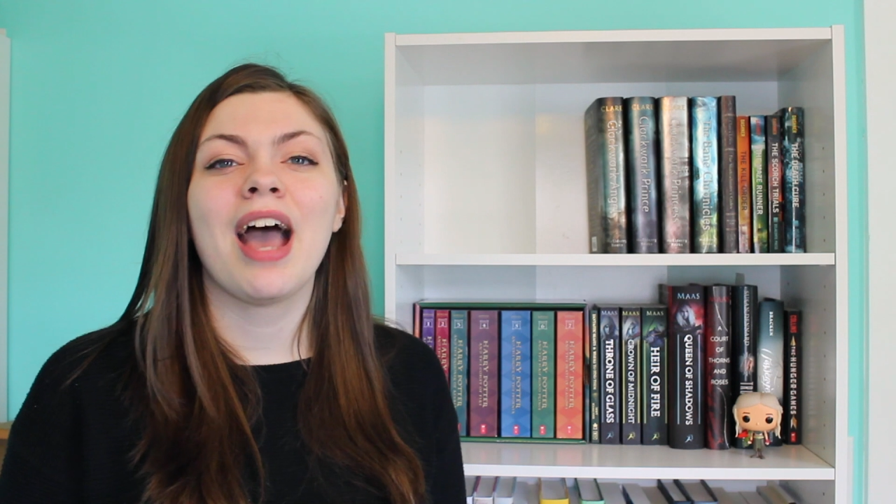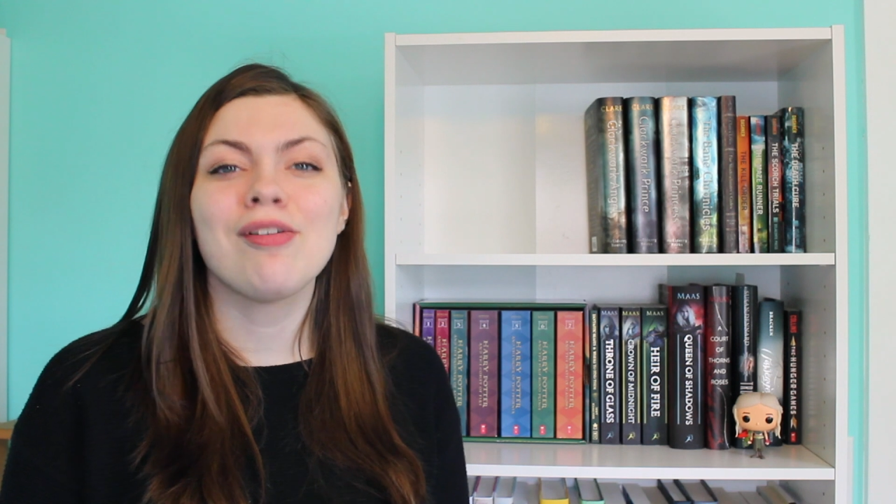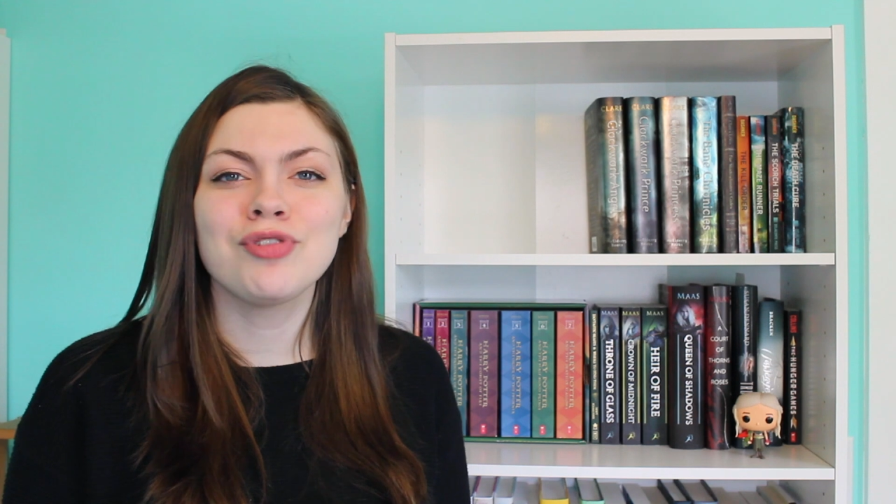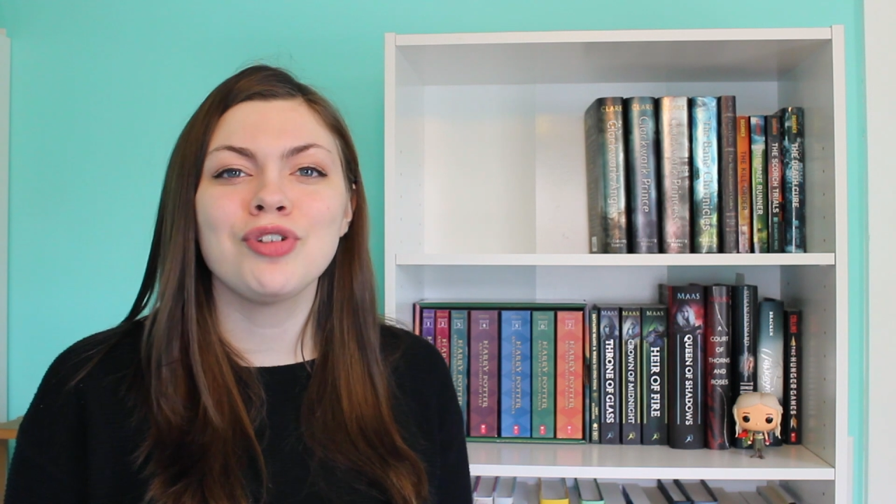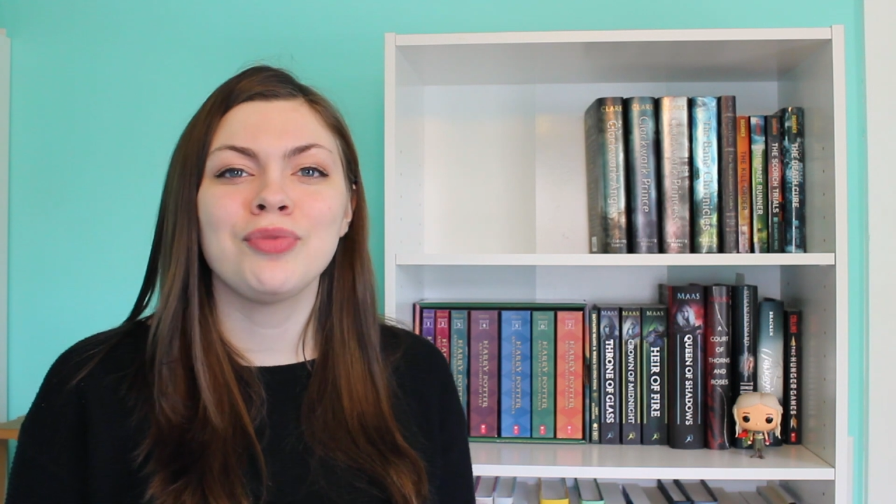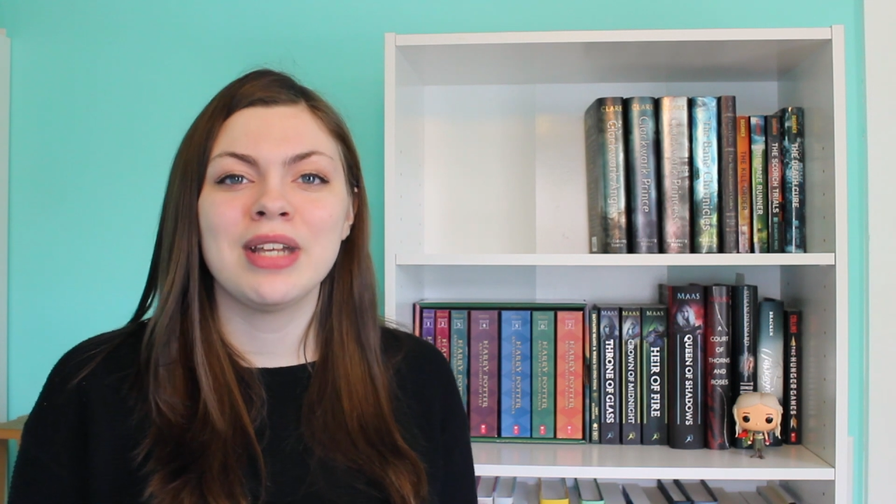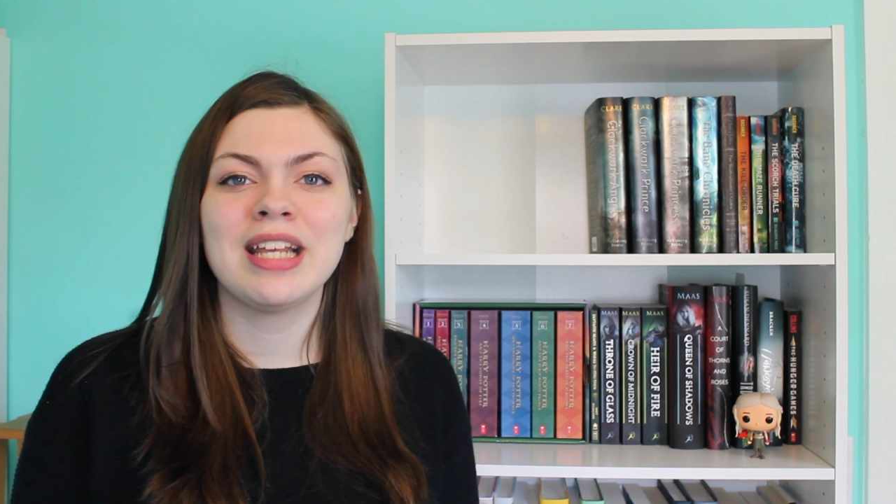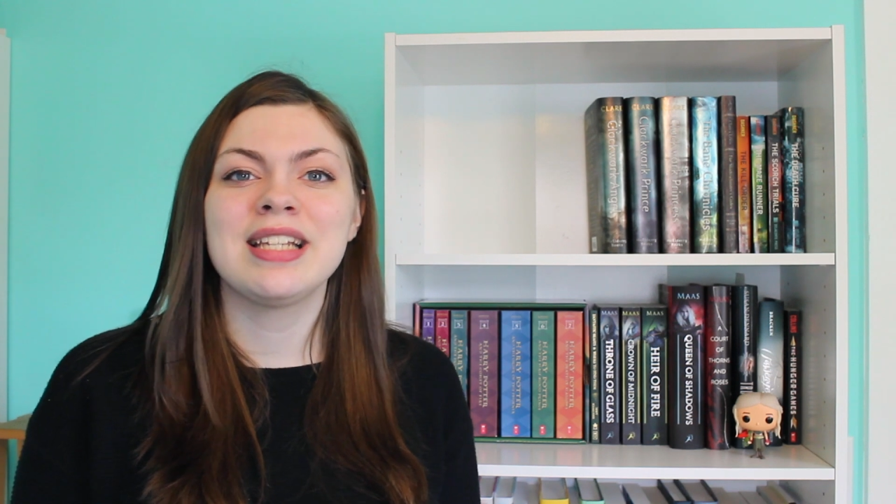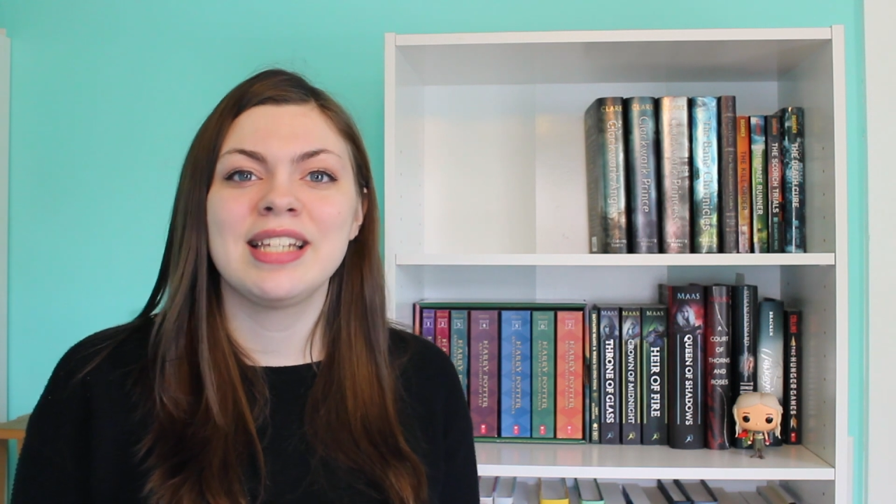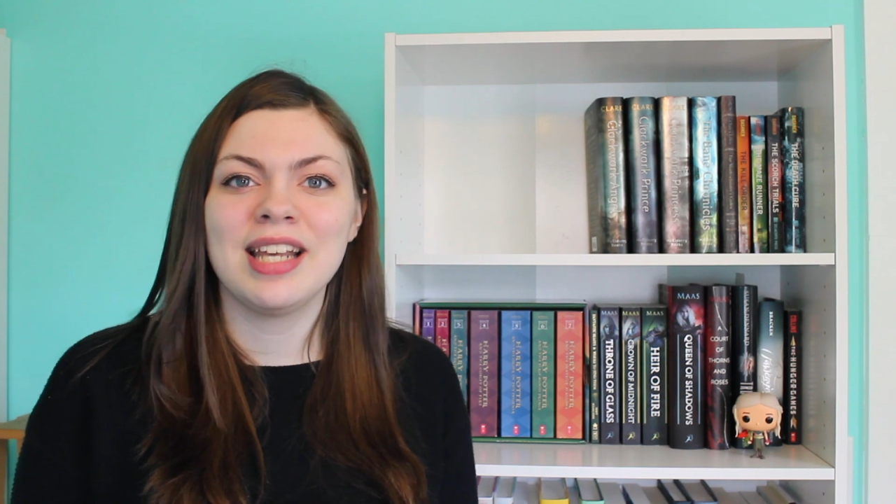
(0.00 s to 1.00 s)
After
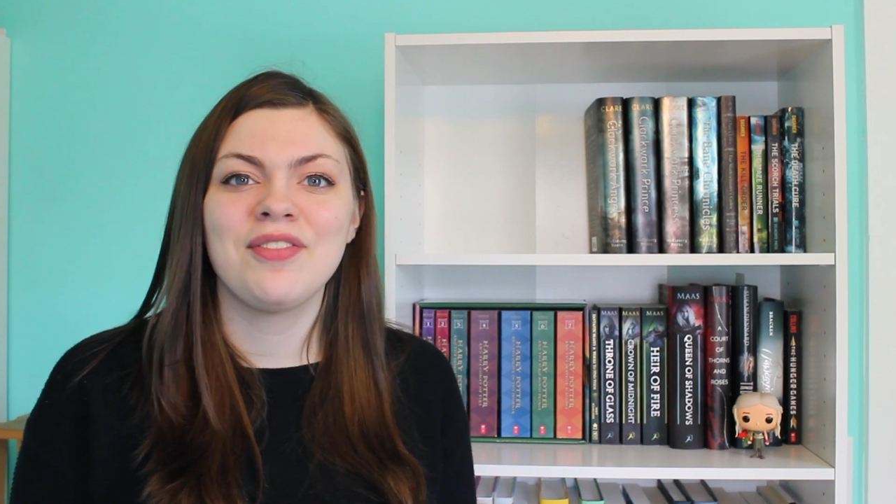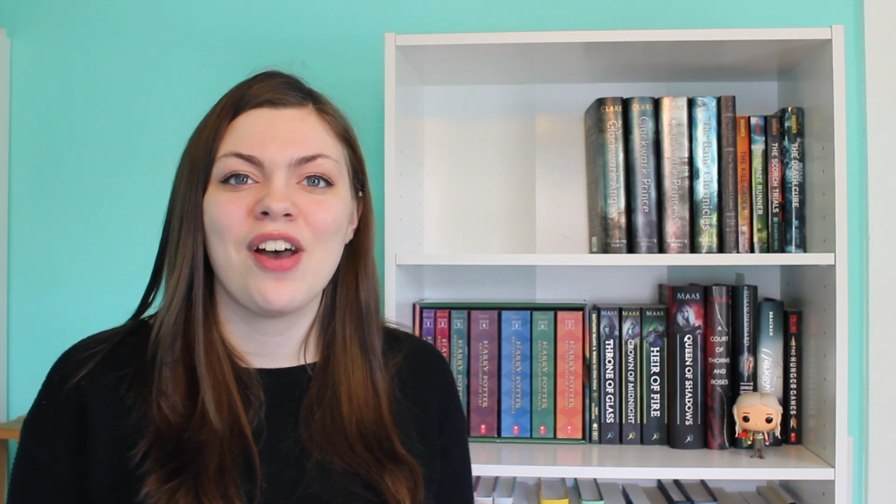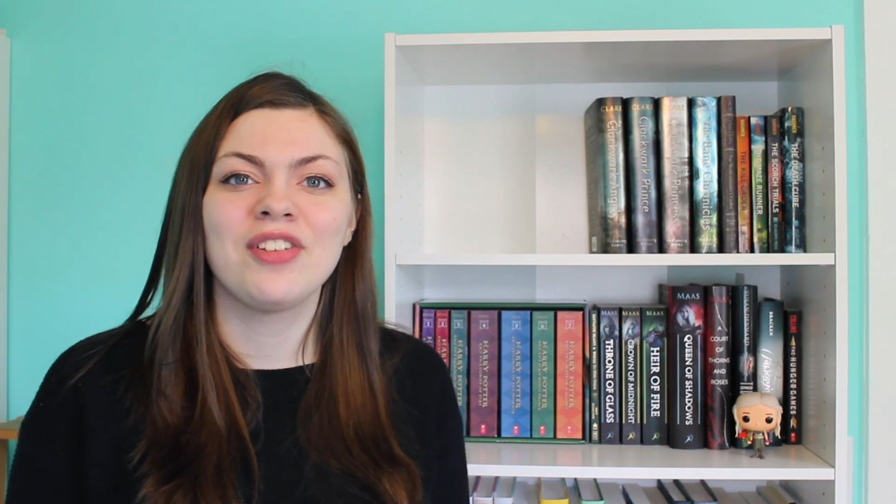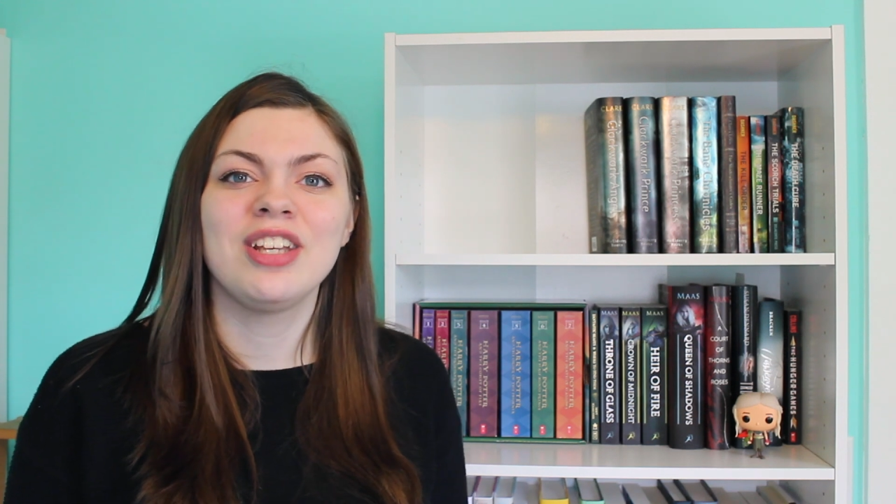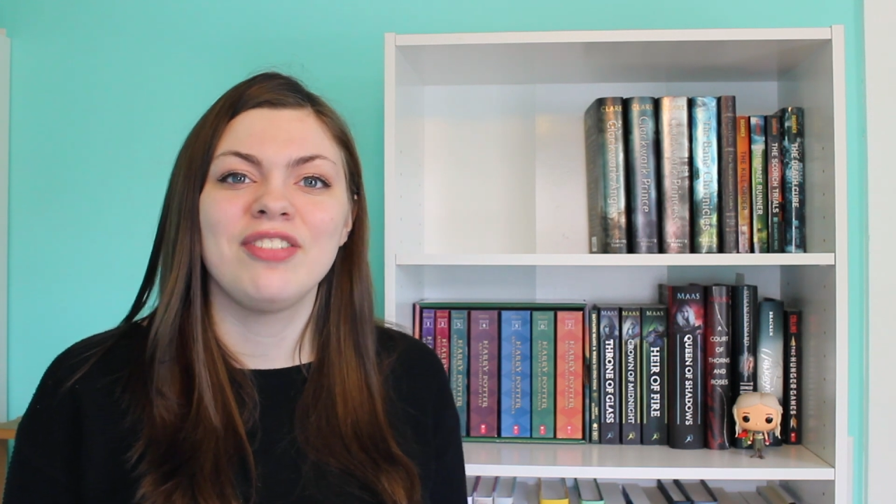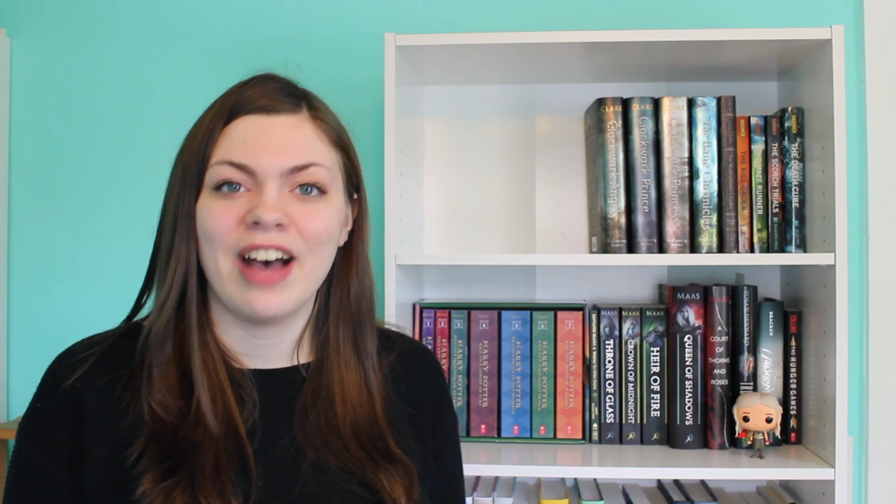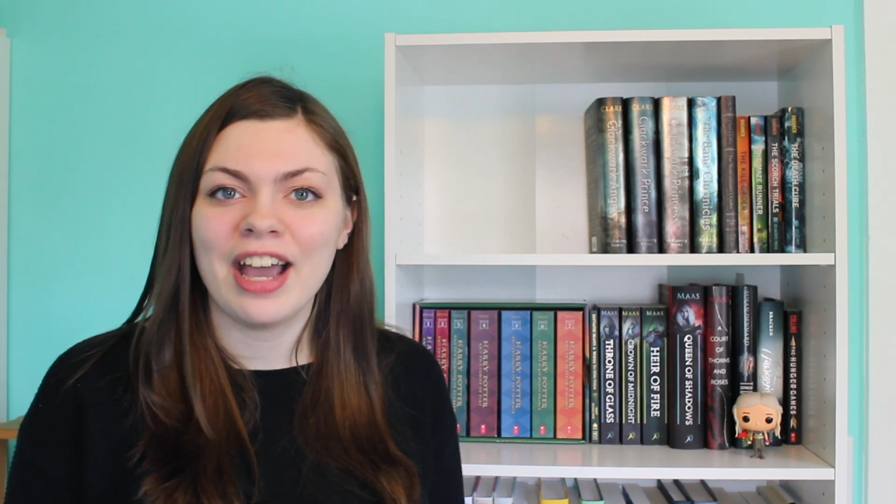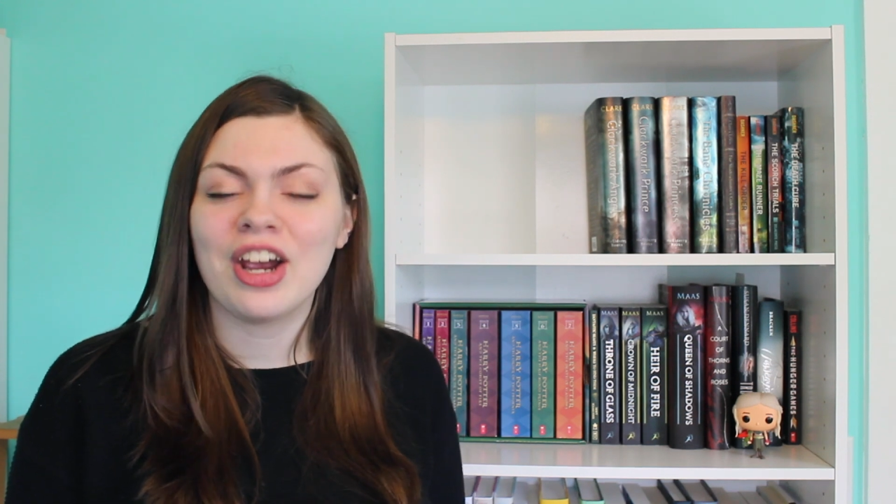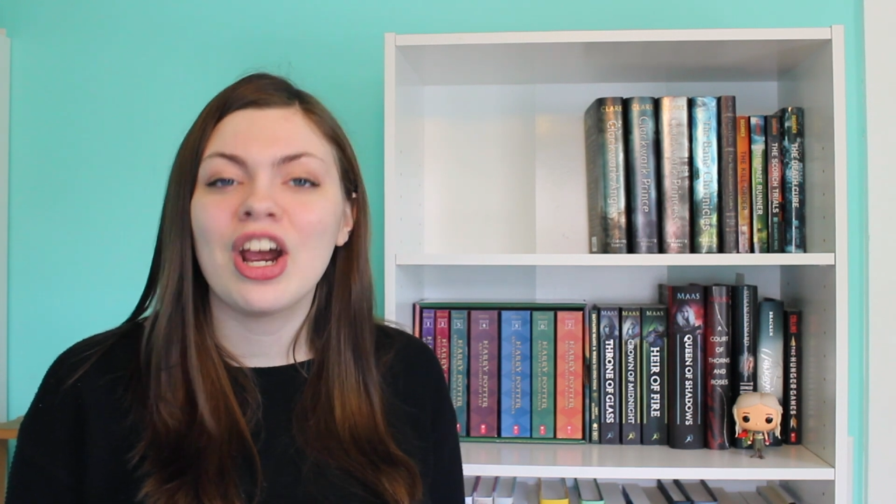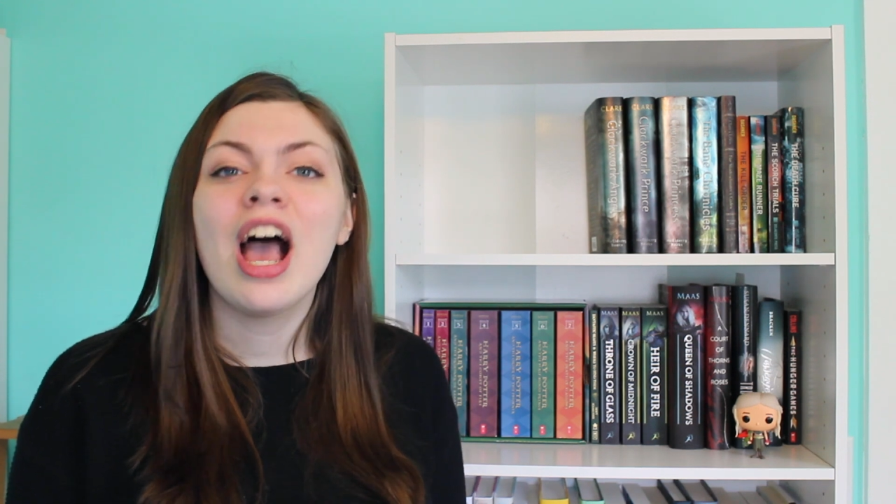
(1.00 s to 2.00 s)
reading City of Heavenly
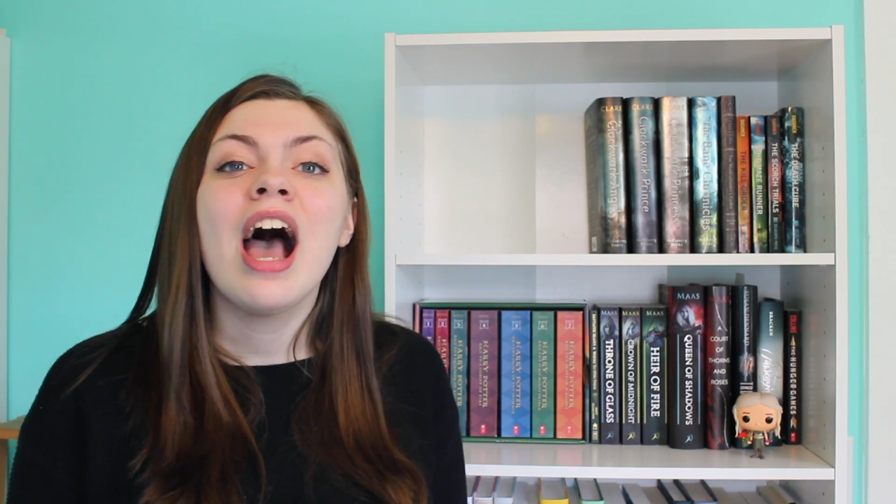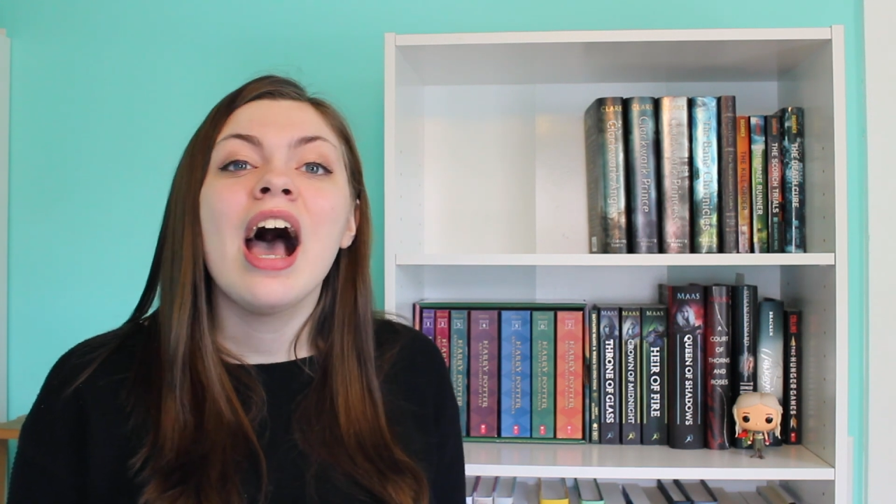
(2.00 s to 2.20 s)
Fire,